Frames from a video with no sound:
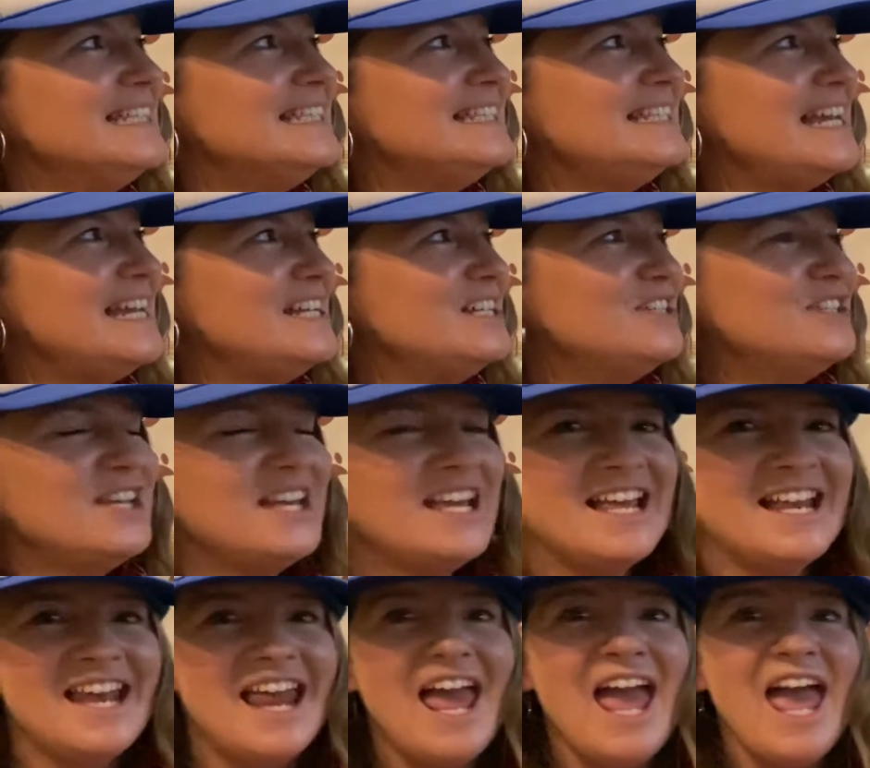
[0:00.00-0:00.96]

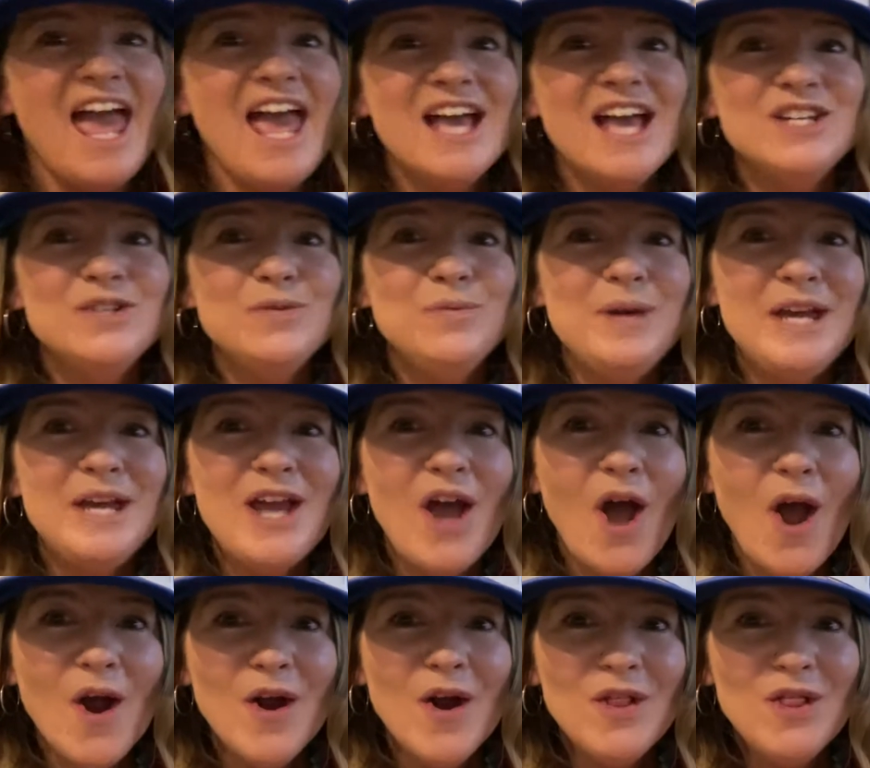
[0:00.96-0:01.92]
station, and we
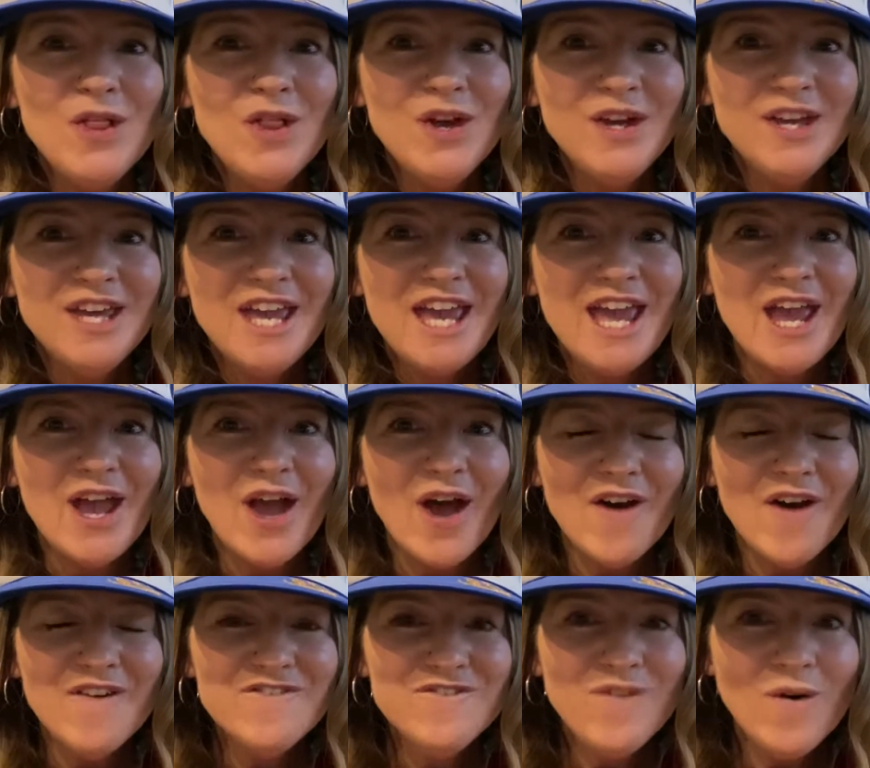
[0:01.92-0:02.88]
are looking
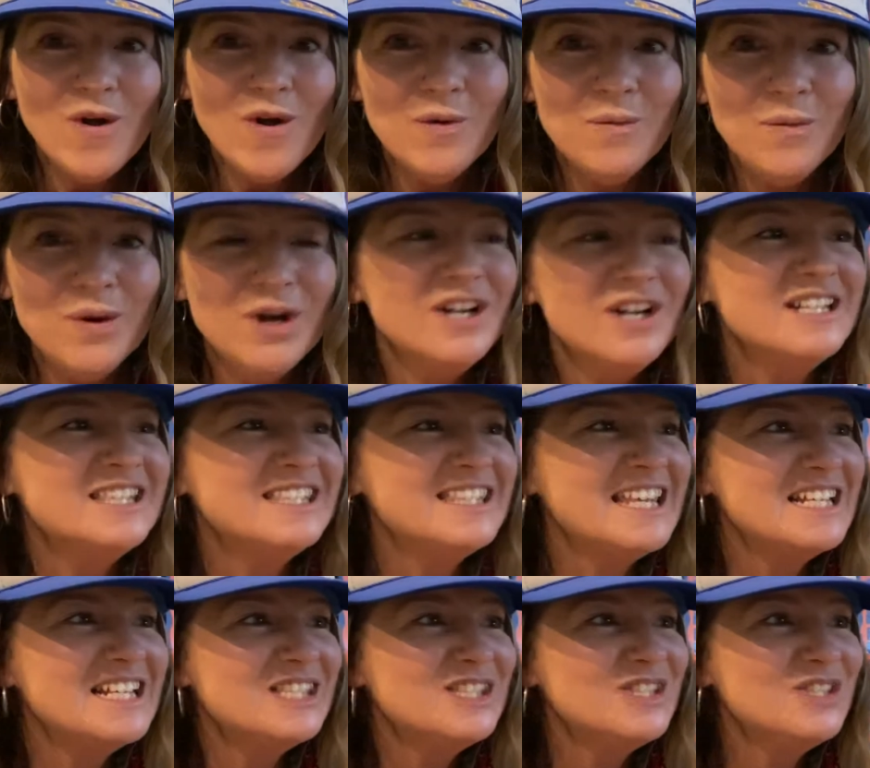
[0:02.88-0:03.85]
for words
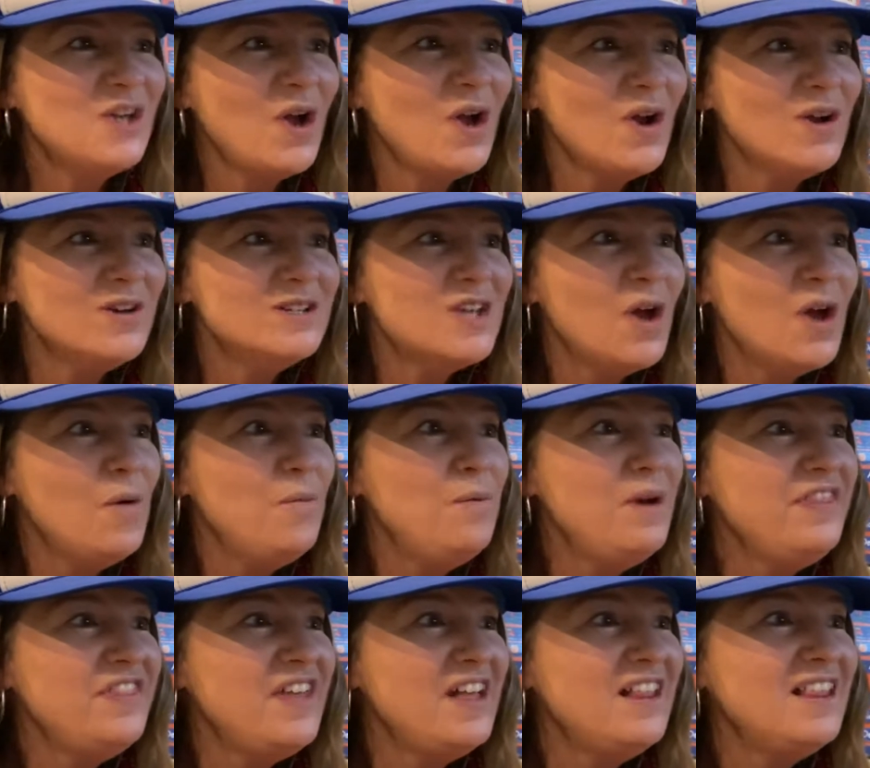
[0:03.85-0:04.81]
that start
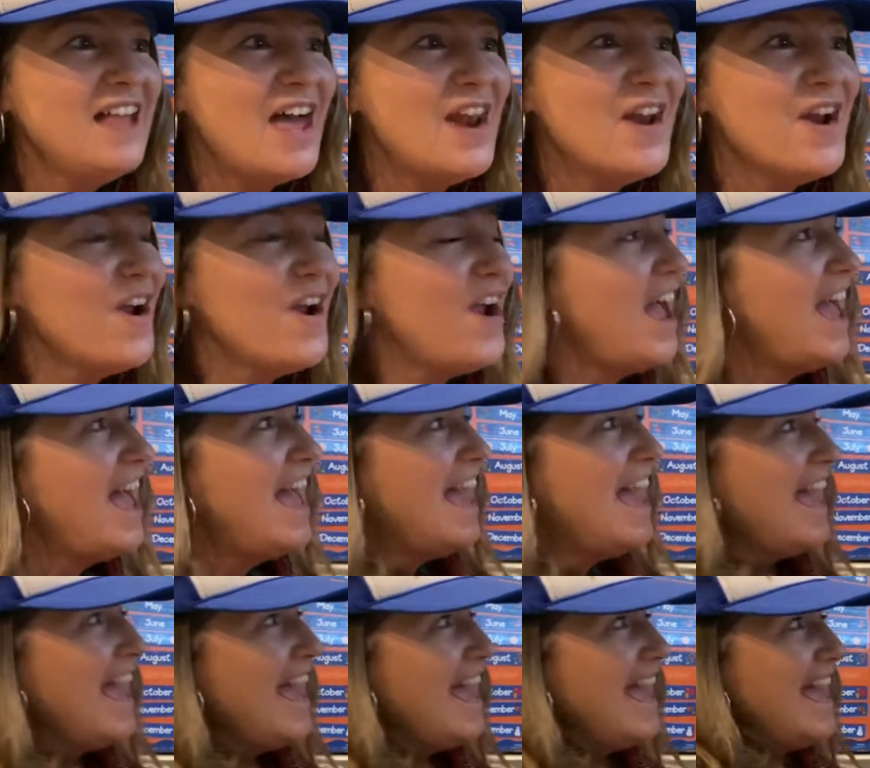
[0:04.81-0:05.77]
with the letter
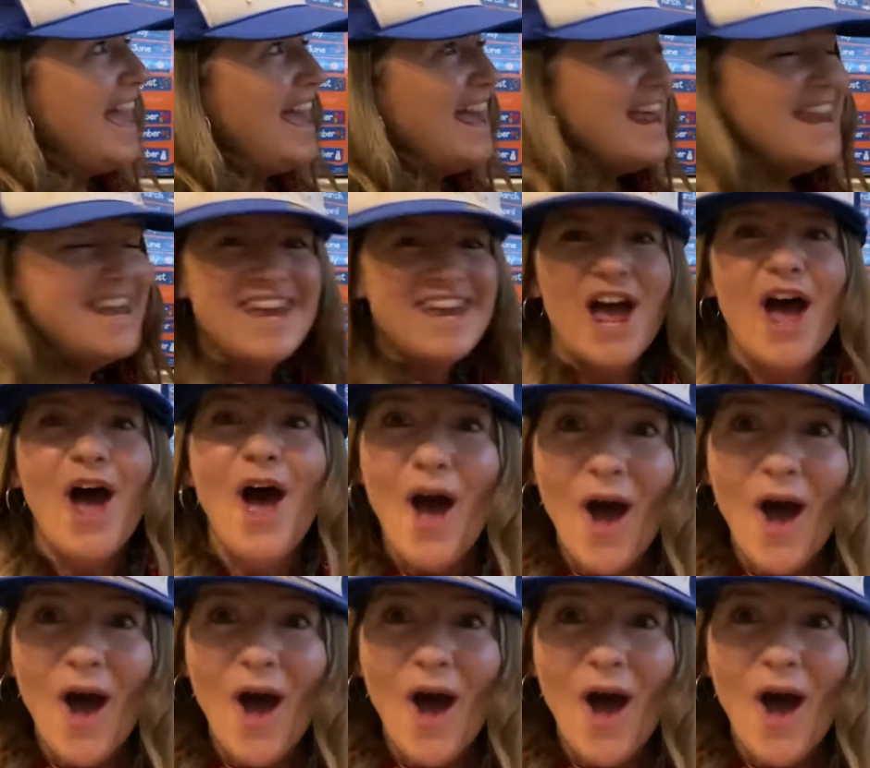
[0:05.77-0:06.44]
N.